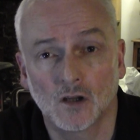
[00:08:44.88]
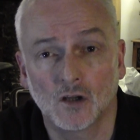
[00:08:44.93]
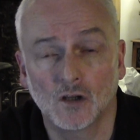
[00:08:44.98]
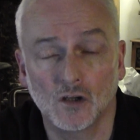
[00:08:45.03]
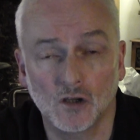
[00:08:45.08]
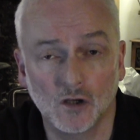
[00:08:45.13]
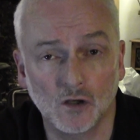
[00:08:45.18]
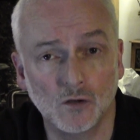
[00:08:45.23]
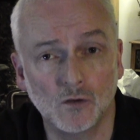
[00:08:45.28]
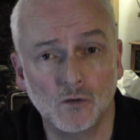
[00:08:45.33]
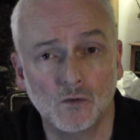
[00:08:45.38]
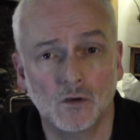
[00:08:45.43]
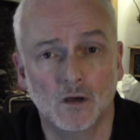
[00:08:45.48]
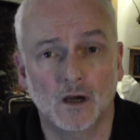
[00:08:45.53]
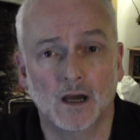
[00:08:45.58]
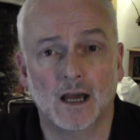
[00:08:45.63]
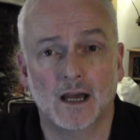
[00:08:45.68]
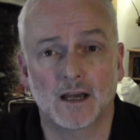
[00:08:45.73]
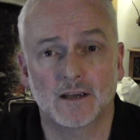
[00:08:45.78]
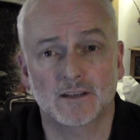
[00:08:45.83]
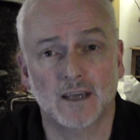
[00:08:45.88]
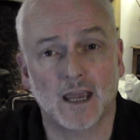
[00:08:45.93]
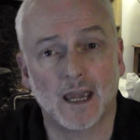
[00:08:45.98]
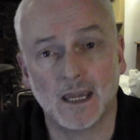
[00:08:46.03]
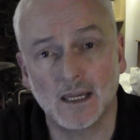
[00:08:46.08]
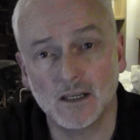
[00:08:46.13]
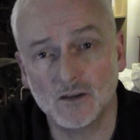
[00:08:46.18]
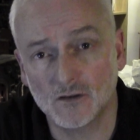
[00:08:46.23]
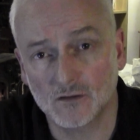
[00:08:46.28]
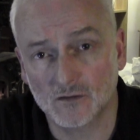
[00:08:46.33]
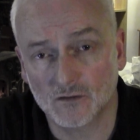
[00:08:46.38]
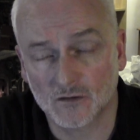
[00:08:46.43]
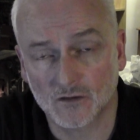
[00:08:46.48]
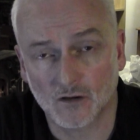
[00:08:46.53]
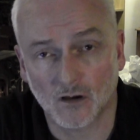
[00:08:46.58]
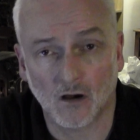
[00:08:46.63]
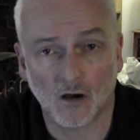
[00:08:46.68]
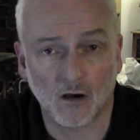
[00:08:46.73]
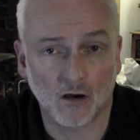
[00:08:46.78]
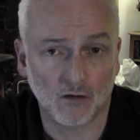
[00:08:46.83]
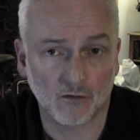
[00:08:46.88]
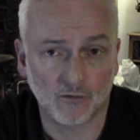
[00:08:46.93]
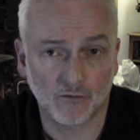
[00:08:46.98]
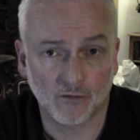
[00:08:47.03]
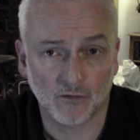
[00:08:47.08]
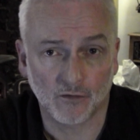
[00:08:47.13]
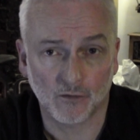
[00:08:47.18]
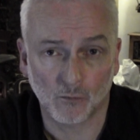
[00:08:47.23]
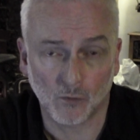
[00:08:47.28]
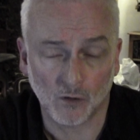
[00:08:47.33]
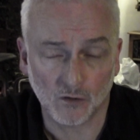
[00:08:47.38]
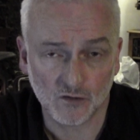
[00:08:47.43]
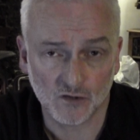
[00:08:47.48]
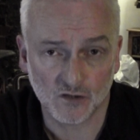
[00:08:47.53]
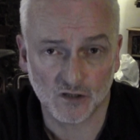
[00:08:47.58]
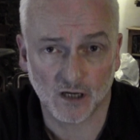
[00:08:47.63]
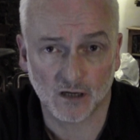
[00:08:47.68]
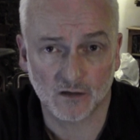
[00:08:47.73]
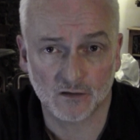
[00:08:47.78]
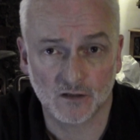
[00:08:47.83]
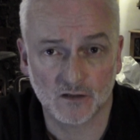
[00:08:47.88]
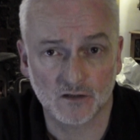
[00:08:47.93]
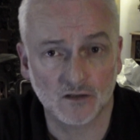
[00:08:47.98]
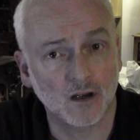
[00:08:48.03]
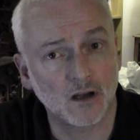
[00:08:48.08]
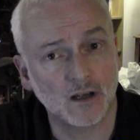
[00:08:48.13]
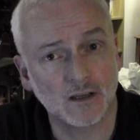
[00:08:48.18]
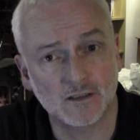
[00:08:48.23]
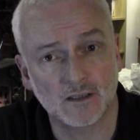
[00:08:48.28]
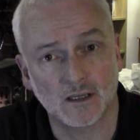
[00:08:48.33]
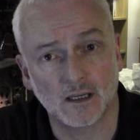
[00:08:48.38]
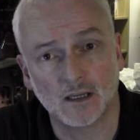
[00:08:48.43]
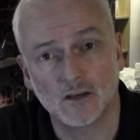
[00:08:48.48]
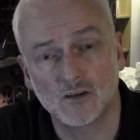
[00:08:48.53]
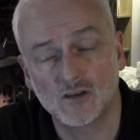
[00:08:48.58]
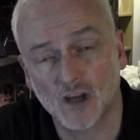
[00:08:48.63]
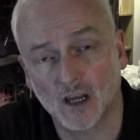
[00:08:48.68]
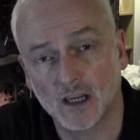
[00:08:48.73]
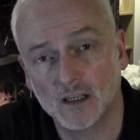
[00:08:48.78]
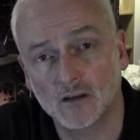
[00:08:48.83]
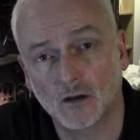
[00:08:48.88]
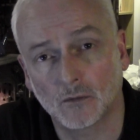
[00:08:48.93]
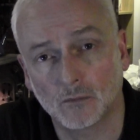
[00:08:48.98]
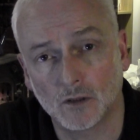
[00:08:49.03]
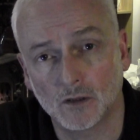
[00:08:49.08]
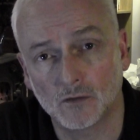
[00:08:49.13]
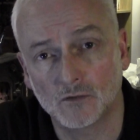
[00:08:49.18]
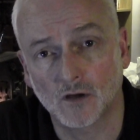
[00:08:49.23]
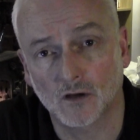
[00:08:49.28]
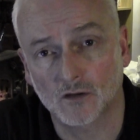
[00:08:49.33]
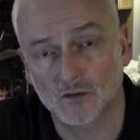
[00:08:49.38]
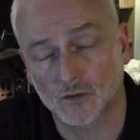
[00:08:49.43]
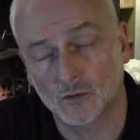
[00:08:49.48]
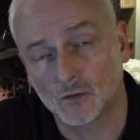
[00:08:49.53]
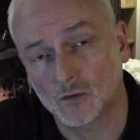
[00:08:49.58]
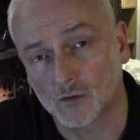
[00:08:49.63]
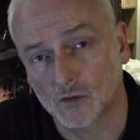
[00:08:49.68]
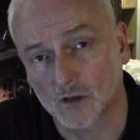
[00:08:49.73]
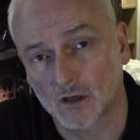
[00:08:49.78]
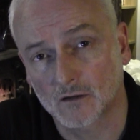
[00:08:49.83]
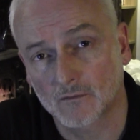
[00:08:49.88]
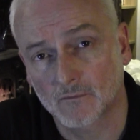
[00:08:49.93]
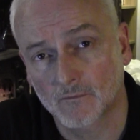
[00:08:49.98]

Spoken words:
You, as agents of the Watchtower Society, jw.org,